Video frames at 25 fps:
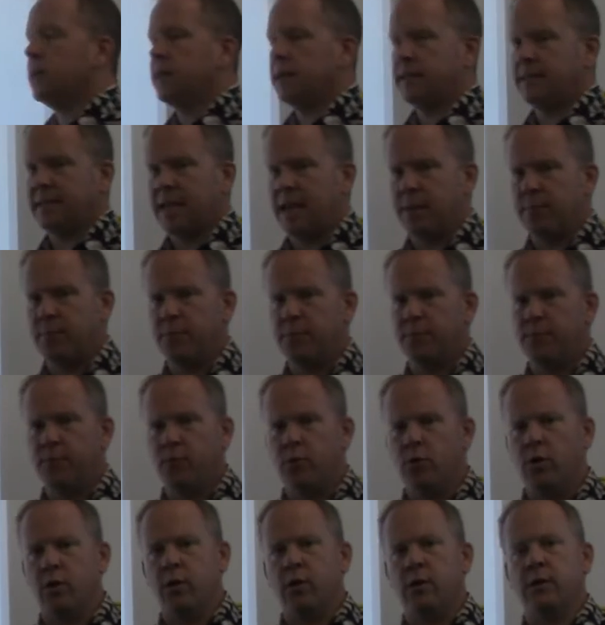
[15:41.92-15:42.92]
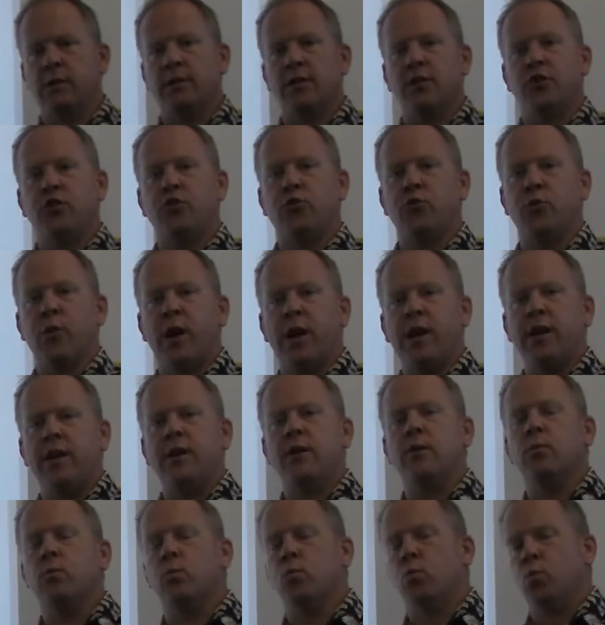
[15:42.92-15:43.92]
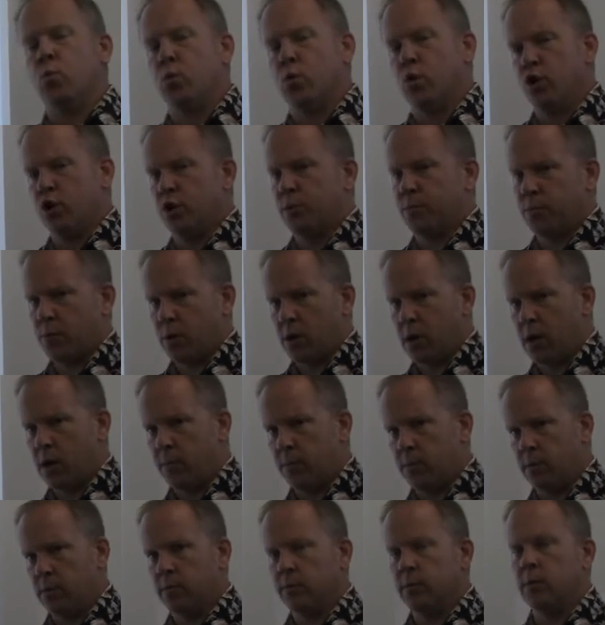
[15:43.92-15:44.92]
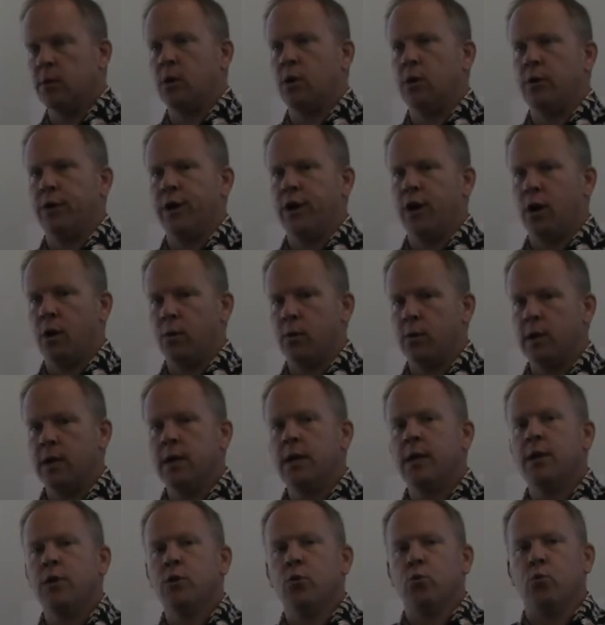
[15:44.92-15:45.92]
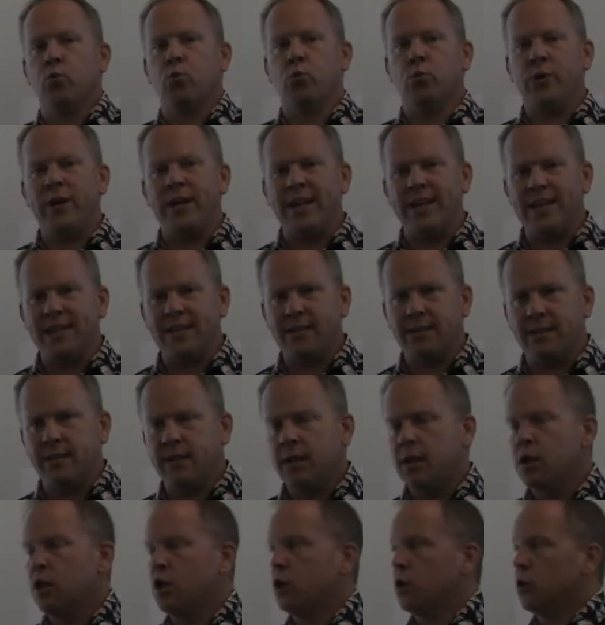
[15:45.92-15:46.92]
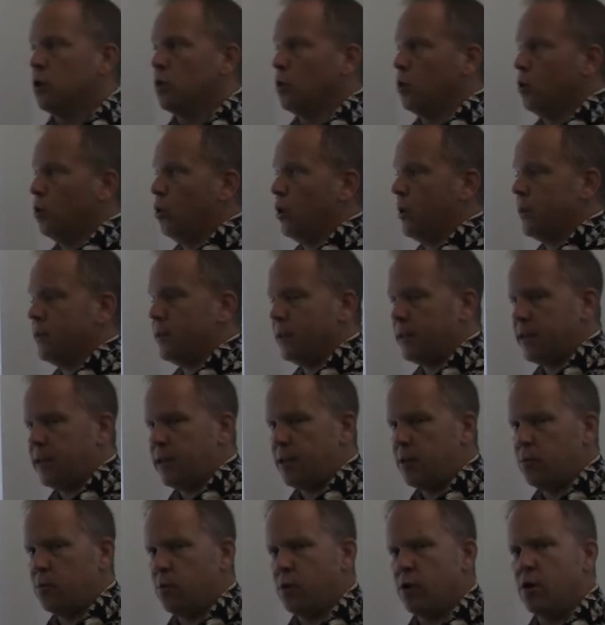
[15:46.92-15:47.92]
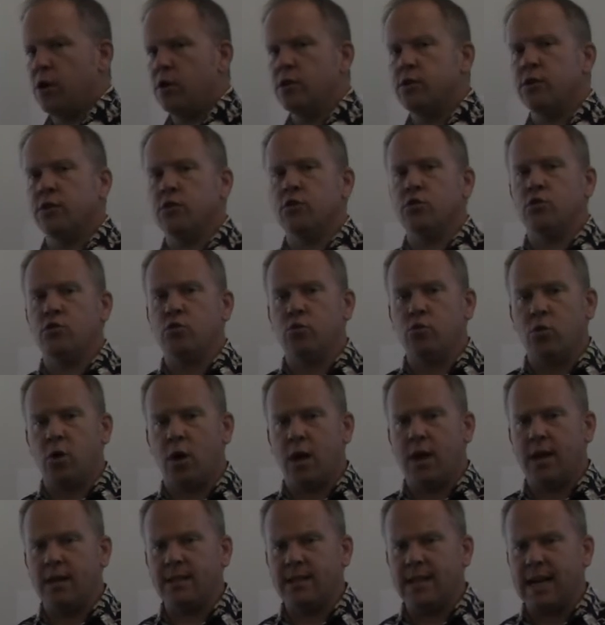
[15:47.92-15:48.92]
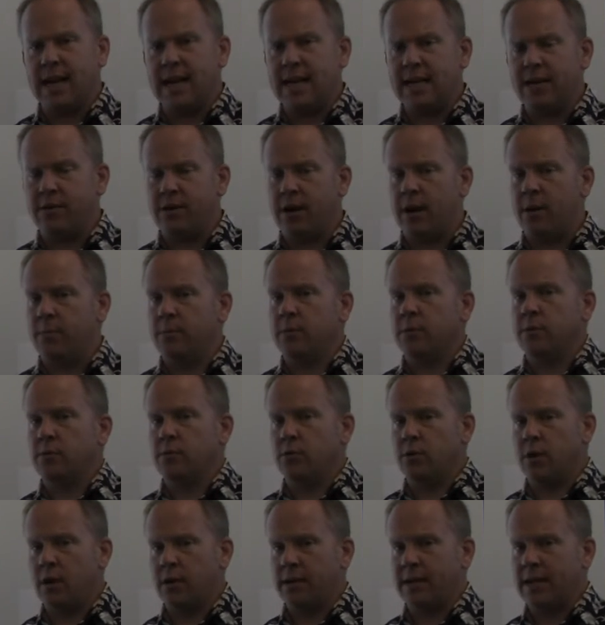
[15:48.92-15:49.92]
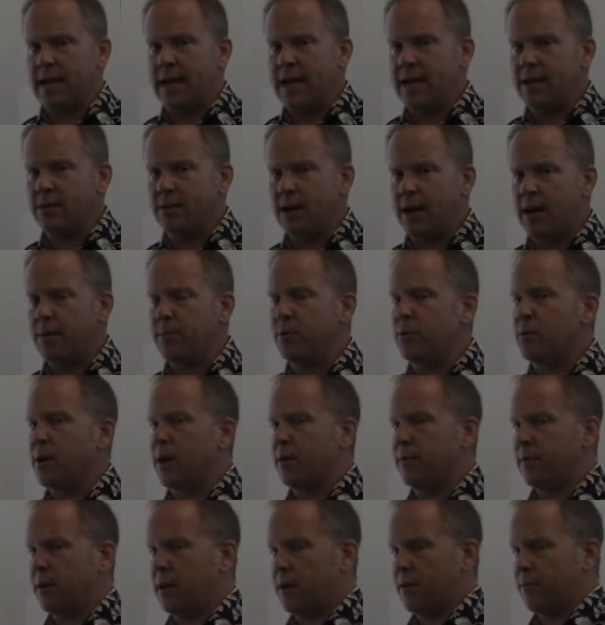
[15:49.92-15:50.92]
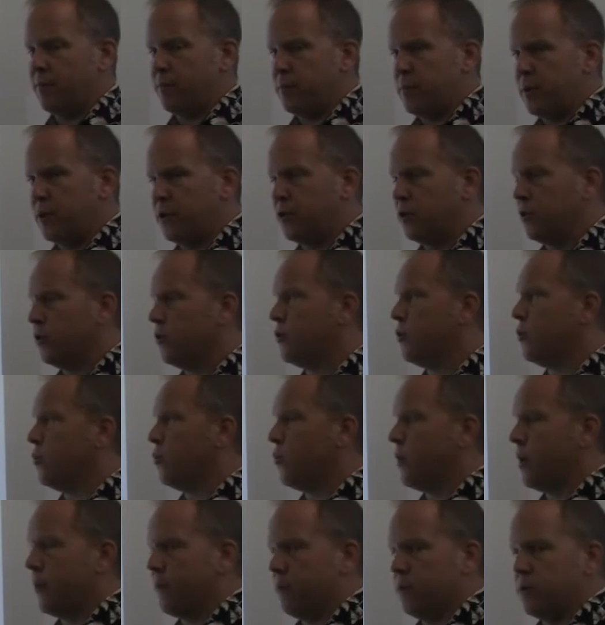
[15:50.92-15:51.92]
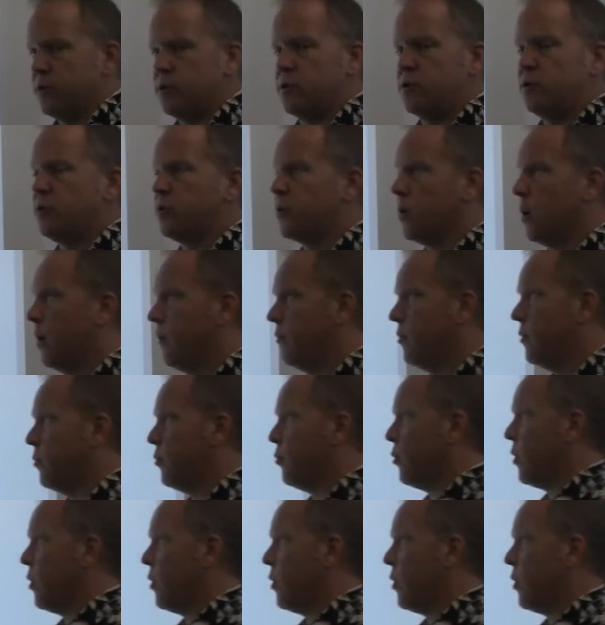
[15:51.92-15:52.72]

Example 4, the dreaded word problem. Oh no. Read it, look at the keywords, draw a diagram. Draw a diagram, you have now a picture to reference to solve the